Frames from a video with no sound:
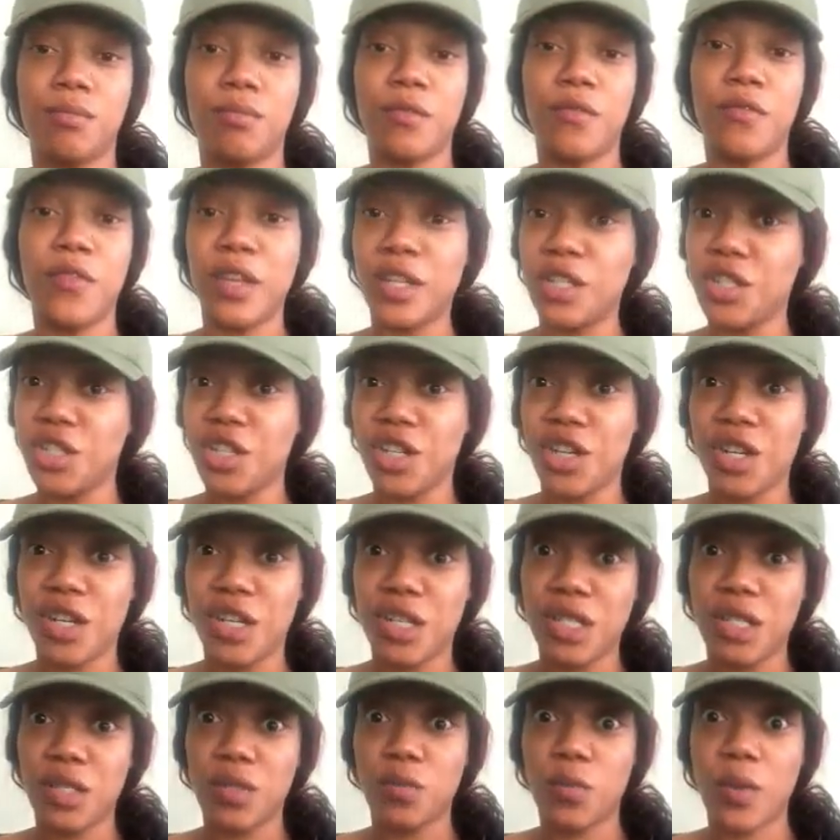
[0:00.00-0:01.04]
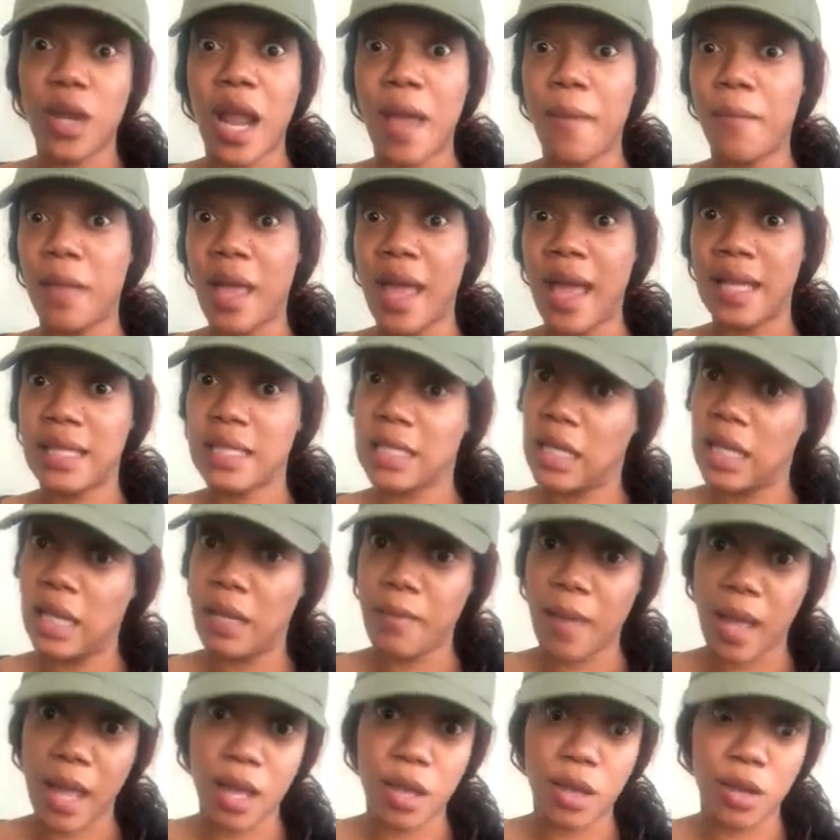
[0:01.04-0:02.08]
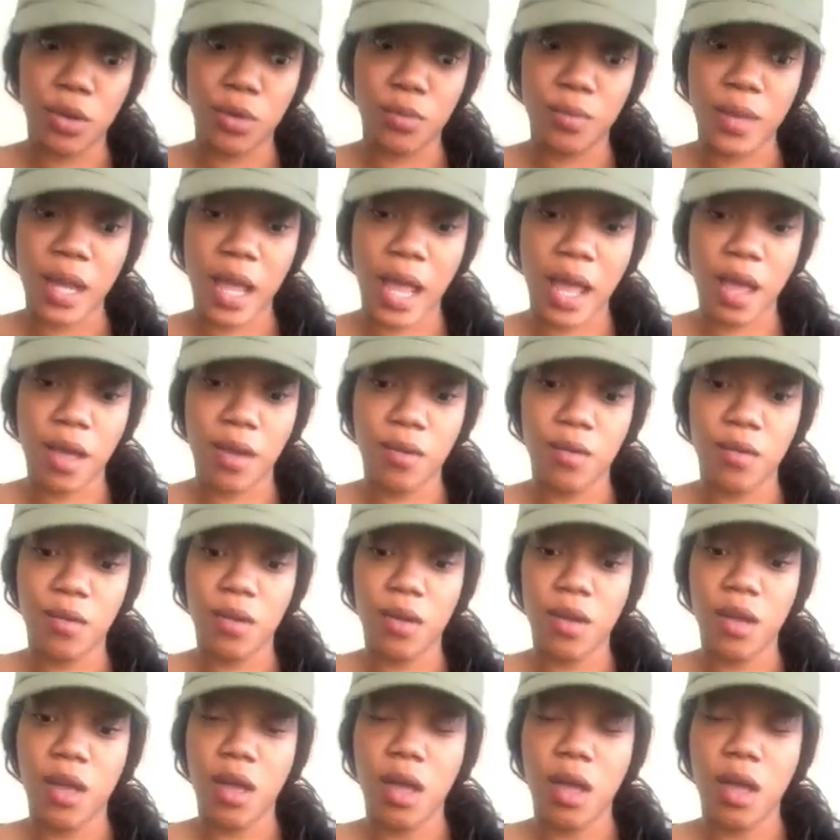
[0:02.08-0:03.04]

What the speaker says: ventures when I'm exiting my home now.